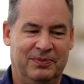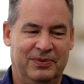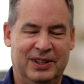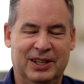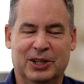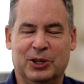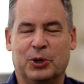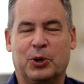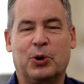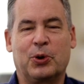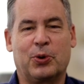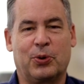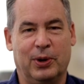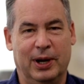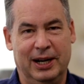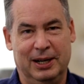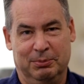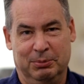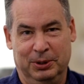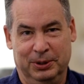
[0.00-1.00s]

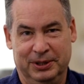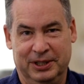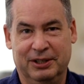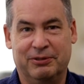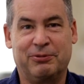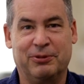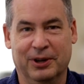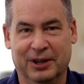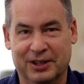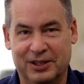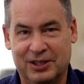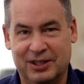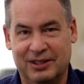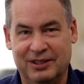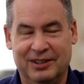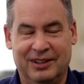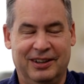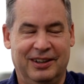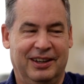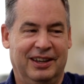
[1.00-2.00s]
incredible
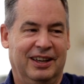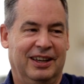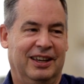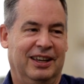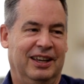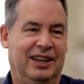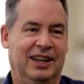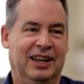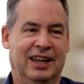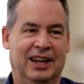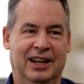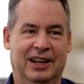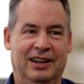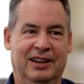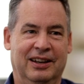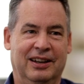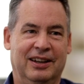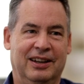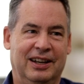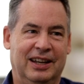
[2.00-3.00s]
difference
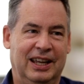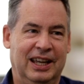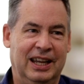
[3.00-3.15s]
in